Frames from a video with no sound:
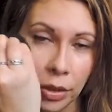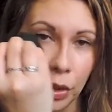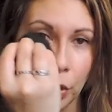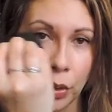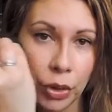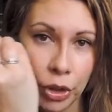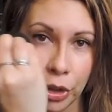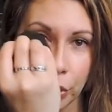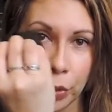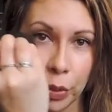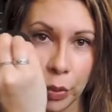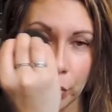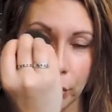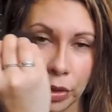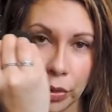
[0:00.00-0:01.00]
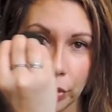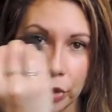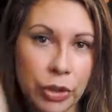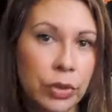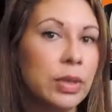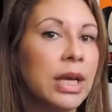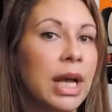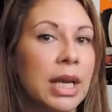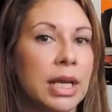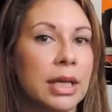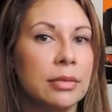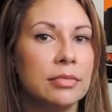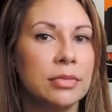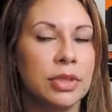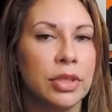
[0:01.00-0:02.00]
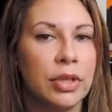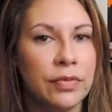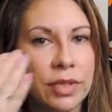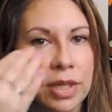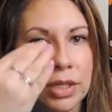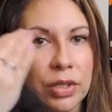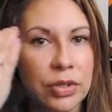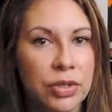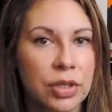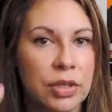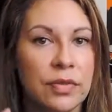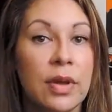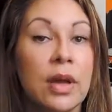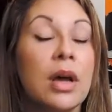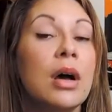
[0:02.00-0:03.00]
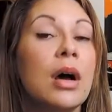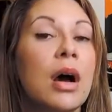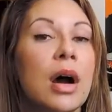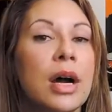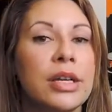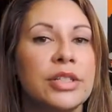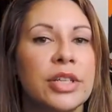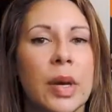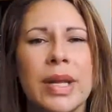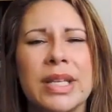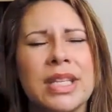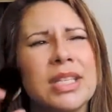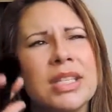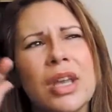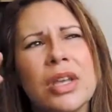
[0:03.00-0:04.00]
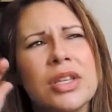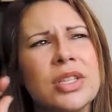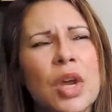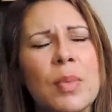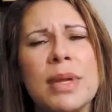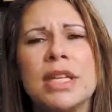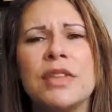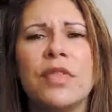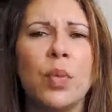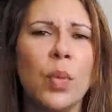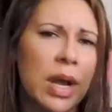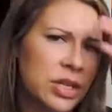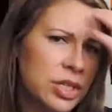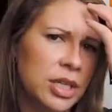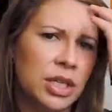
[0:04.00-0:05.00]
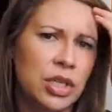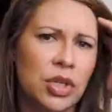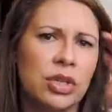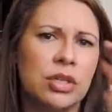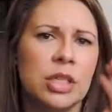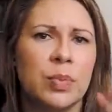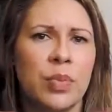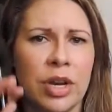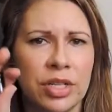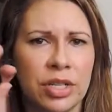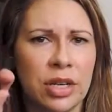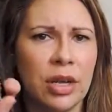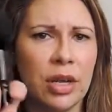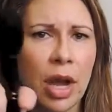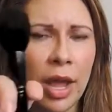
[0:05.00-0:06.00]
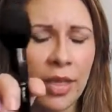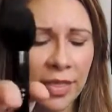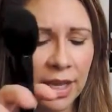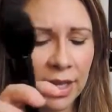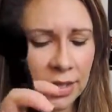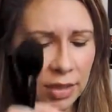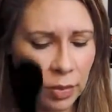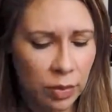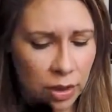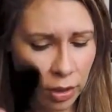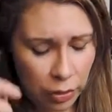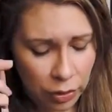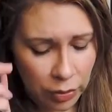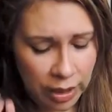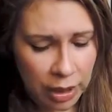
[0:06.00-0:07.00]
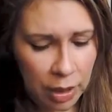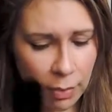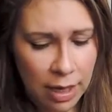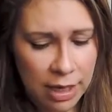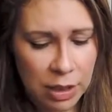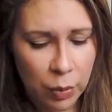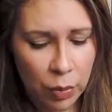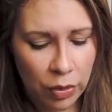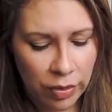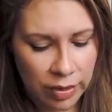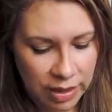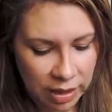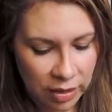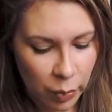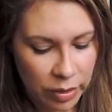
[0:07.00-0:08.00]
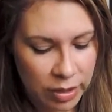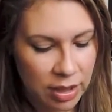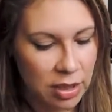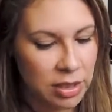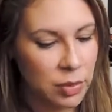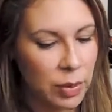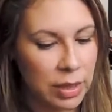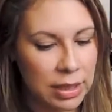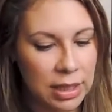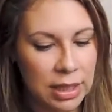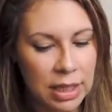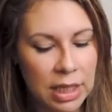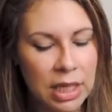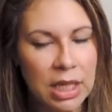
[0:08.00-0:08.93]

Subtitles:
Your hue color, so you've done your sort of eyeshadow. It's so many different ways you can use this brush. I think it's, you know, you'll get your money's worth with this one.